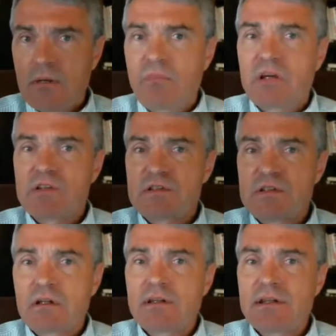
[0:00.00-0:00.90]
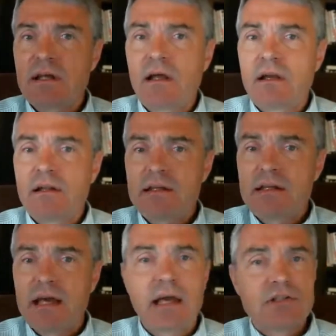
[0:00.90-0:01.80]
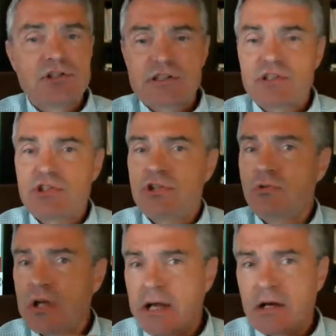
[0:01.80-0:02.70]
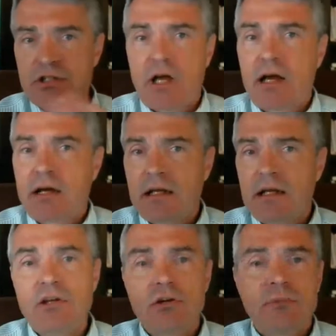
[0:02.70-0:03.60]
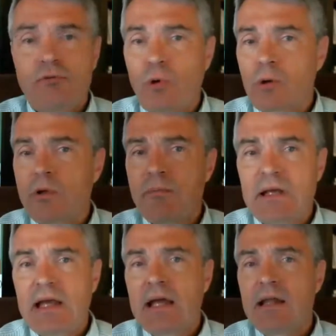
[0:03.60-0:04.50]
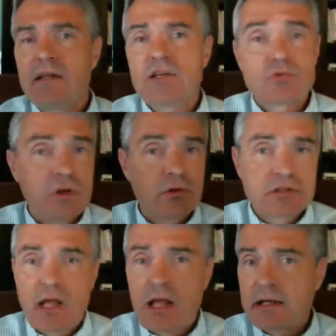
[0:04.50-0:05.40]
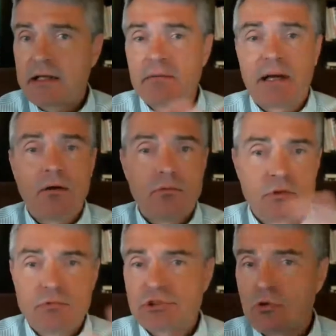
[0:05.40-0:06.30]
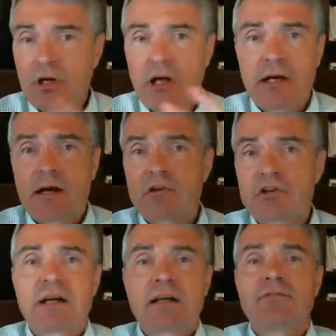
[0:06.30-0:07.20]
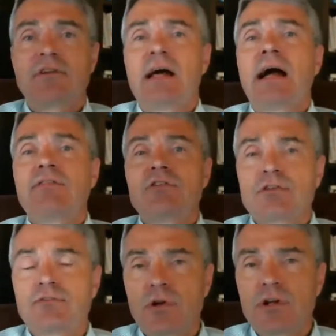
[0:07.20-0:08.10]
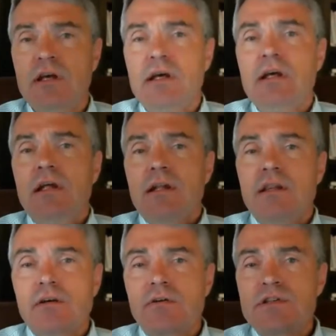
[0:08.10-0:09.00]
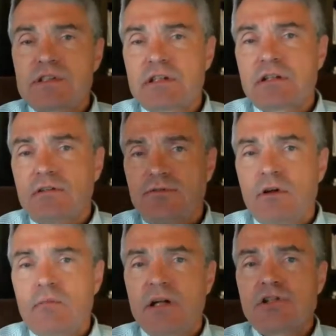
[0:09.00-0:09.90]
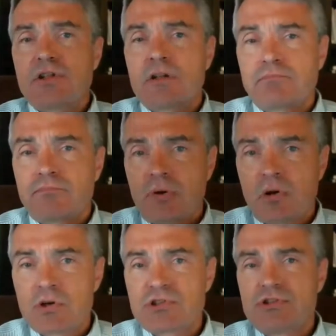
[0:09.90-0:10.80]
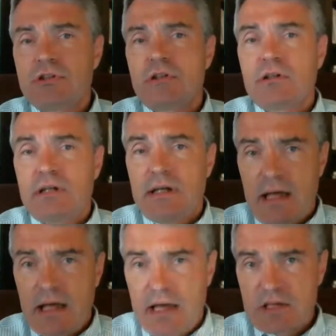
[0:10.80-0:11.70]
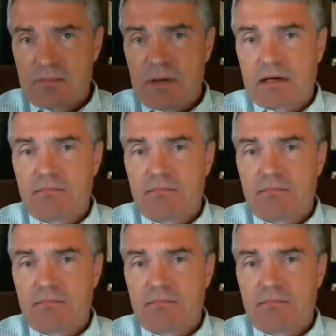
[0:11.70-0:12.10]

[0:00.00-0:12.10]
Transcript: Because still at the end of the day, just as you and I are talking, and you know, before we began this, we were talking about what was going on in our respective lives and so forth. There is still very much the personal aspect.